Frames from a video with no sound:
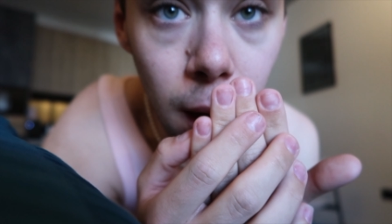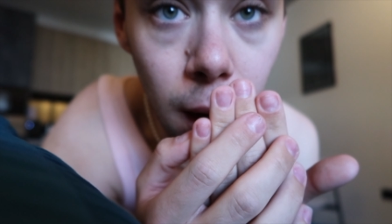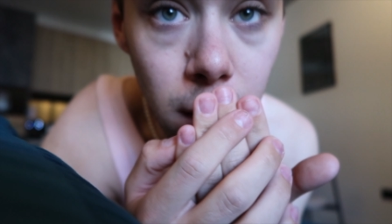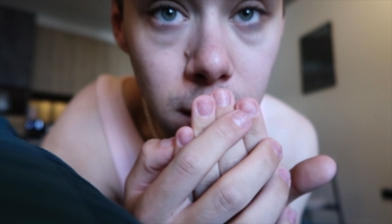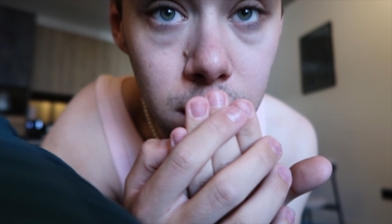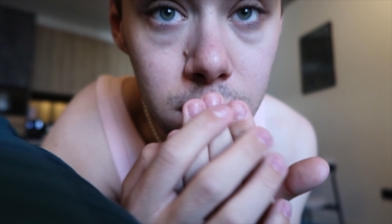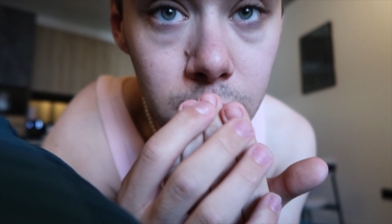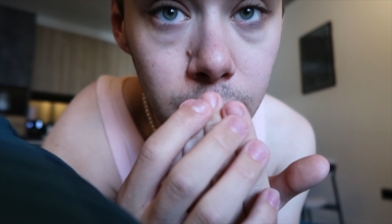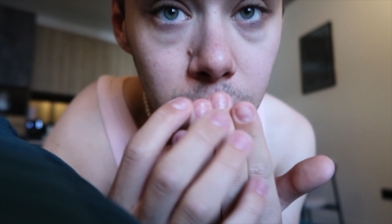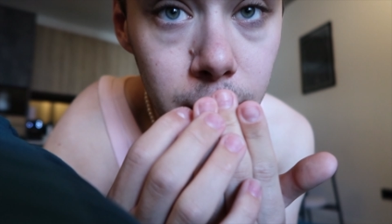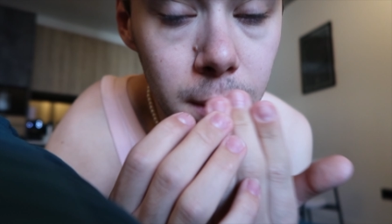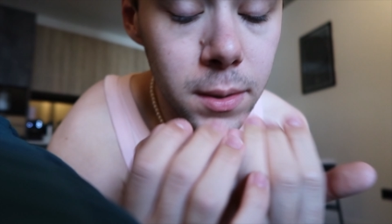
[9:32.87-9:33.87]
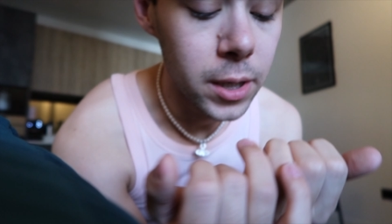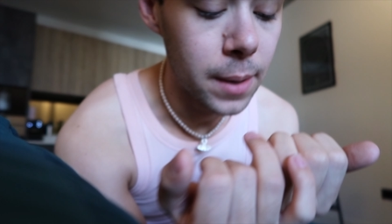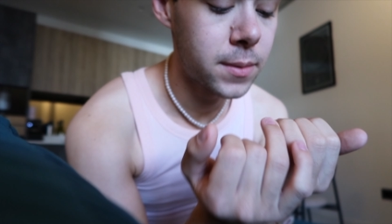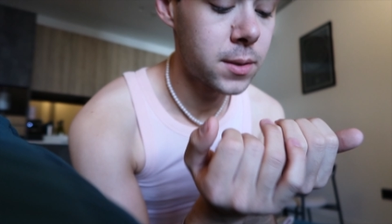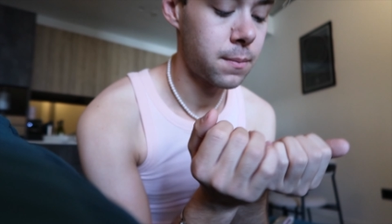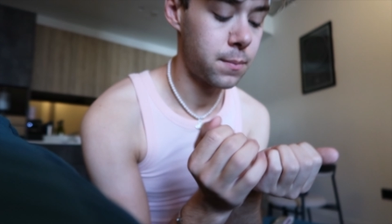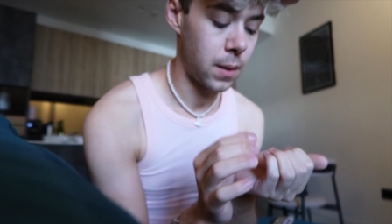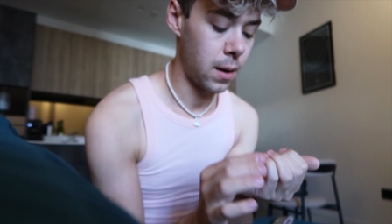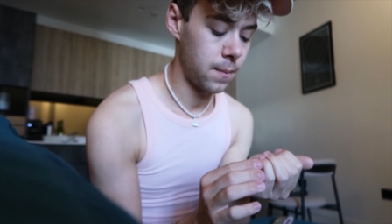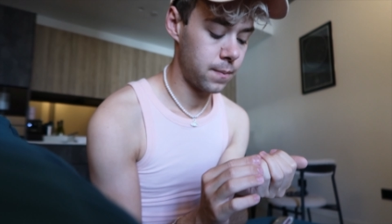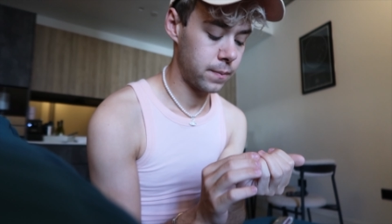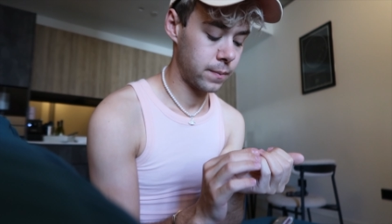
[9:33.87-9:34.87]
and some of them are chipped. But
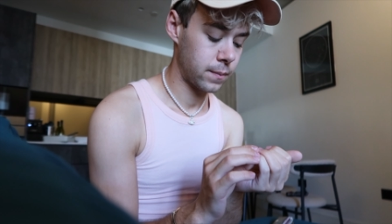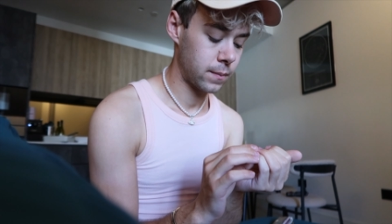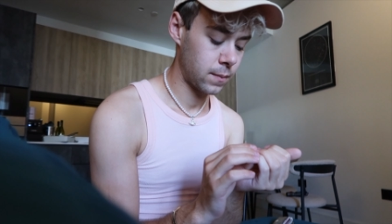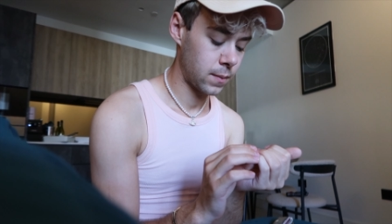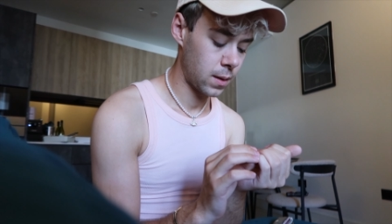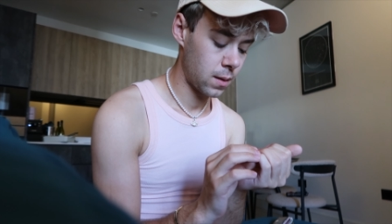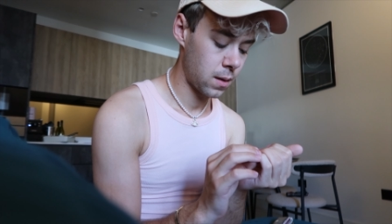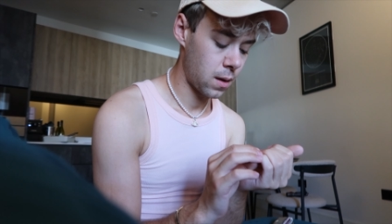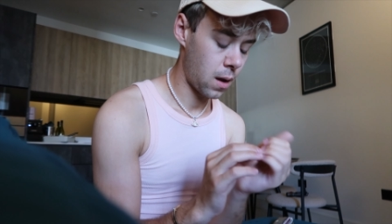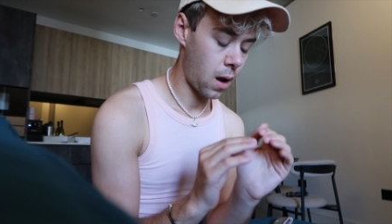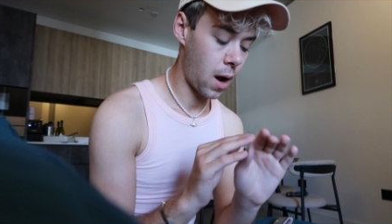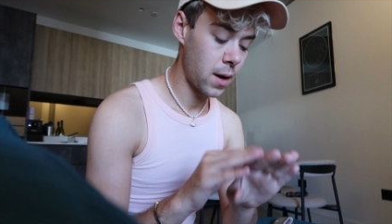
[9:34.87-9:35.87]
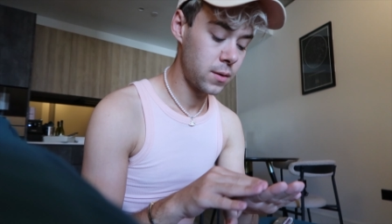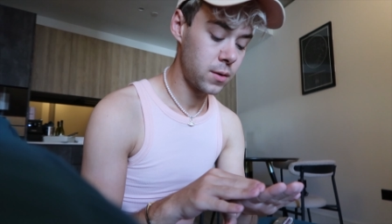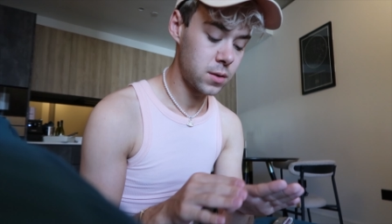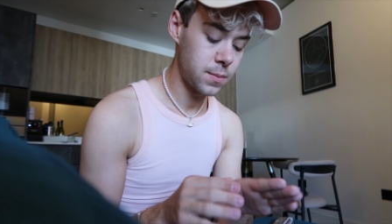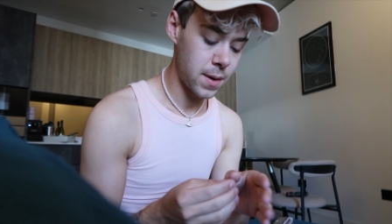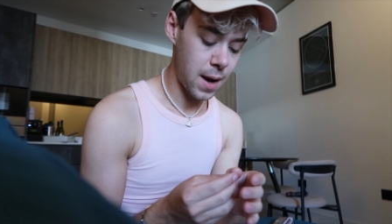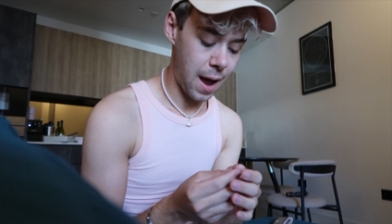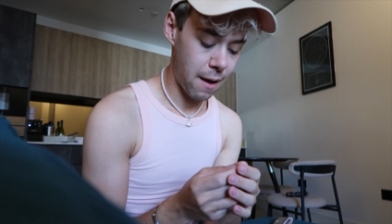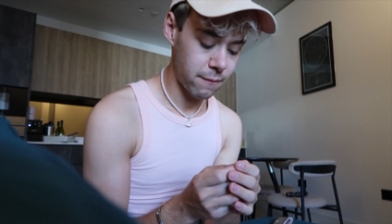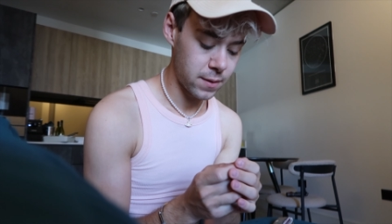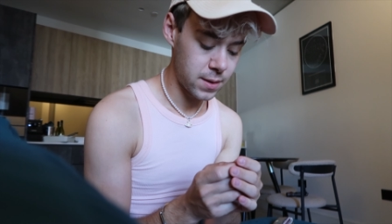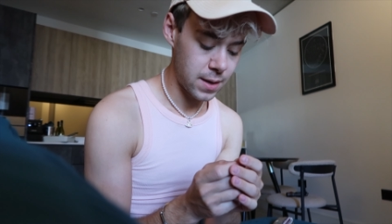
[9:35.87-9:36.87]
I used to be an
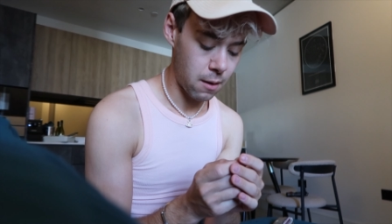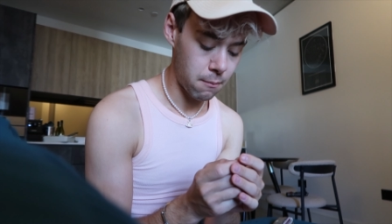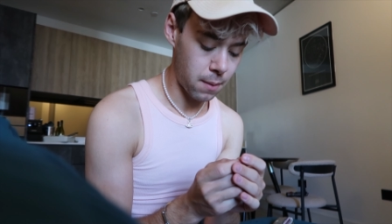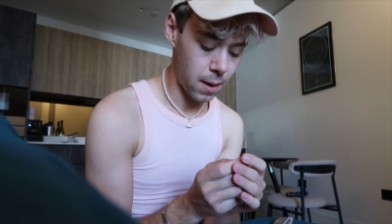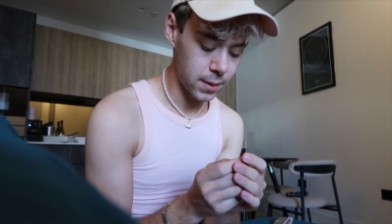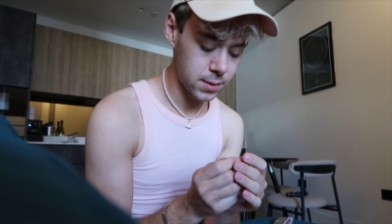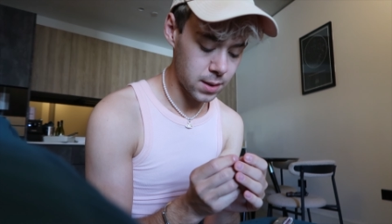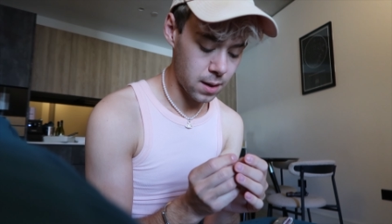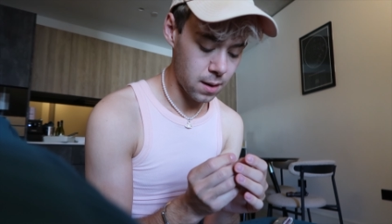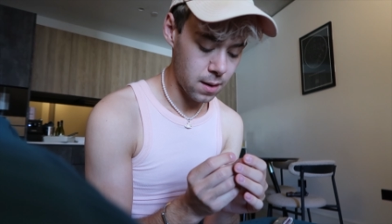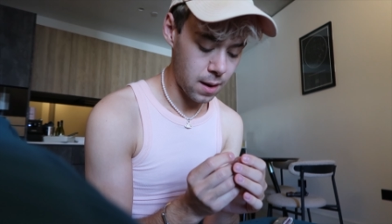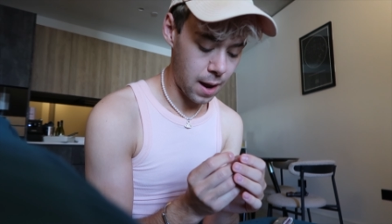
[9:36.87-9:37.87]
avid nail biter.